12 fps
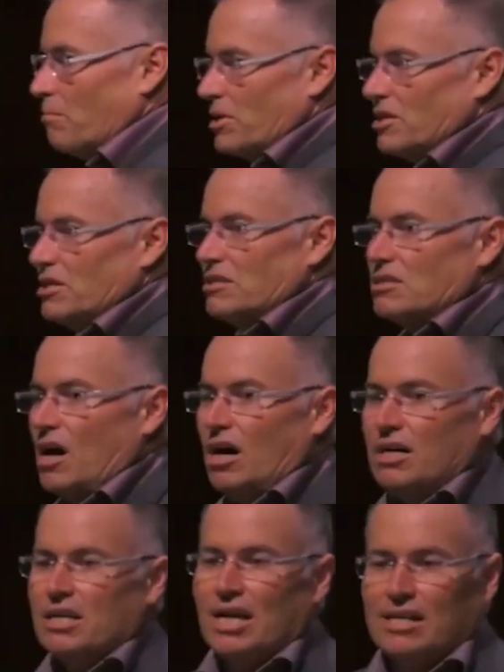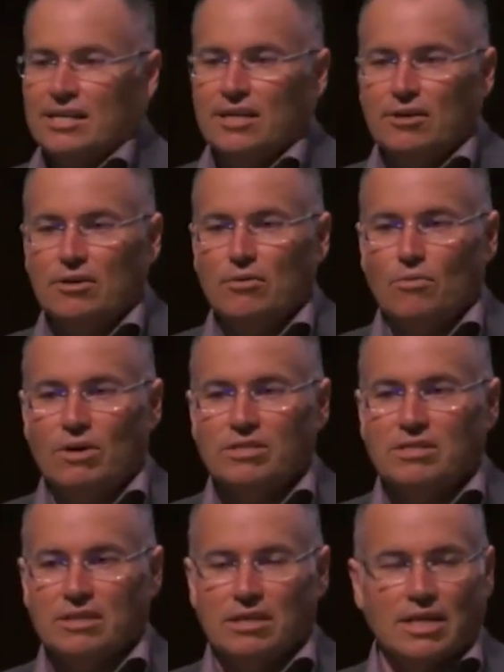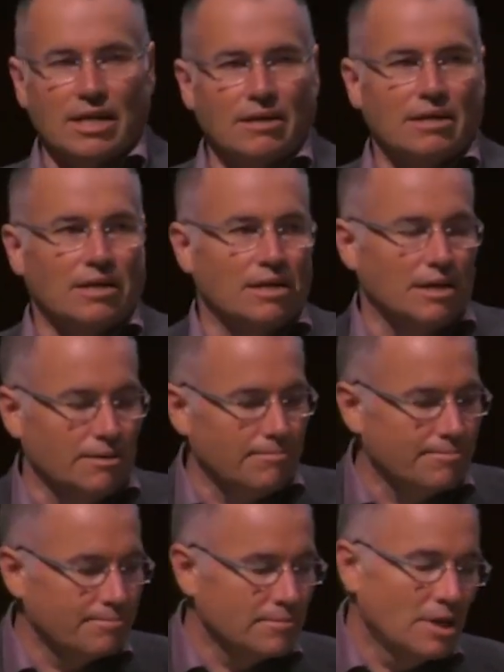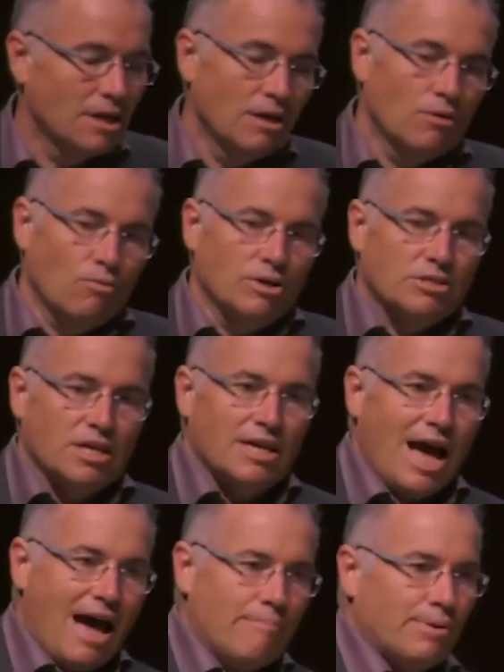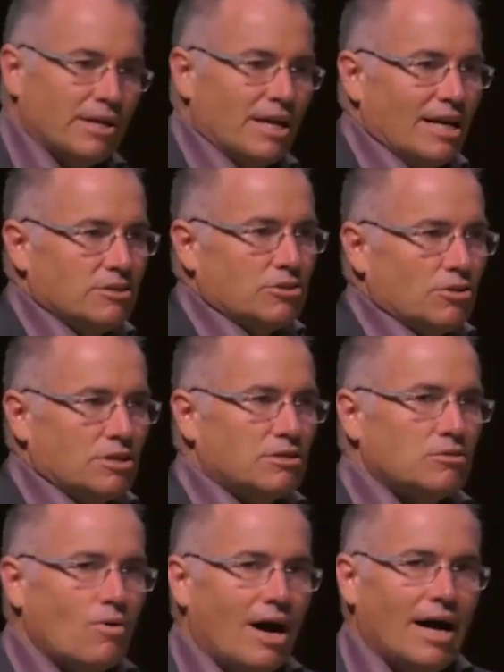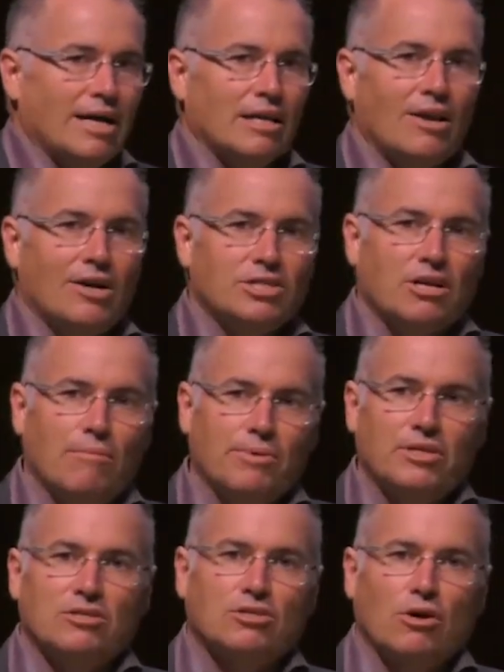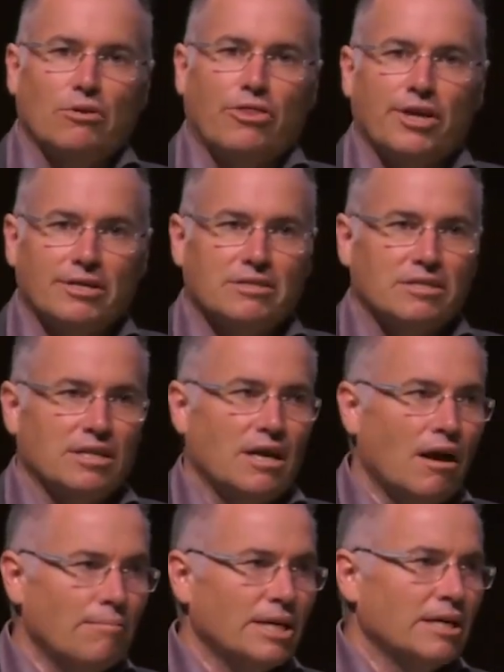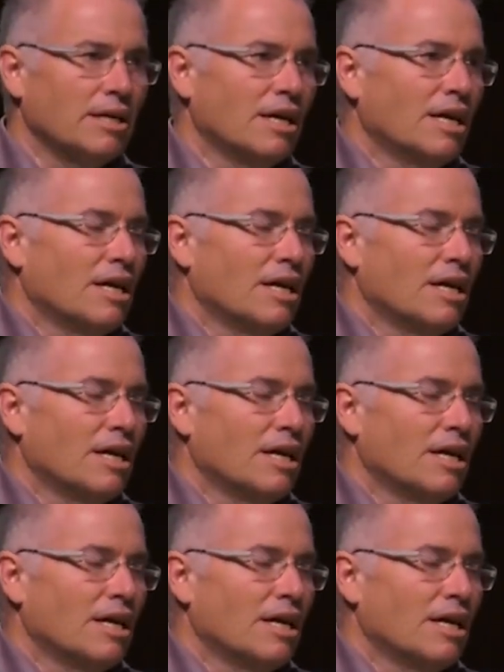But it is unclear what's gonna happen, and so this is why large companies don't see it coming.